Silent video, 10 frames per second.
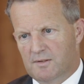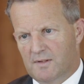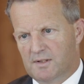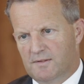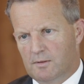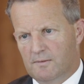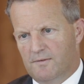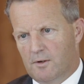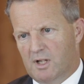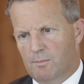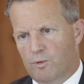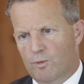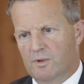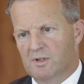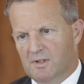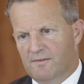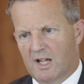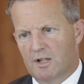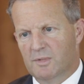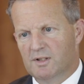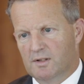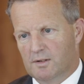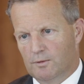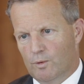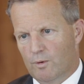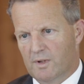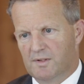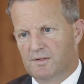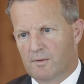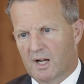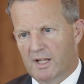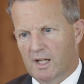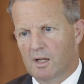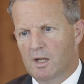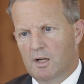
of this sort of very important development in the law in Australia,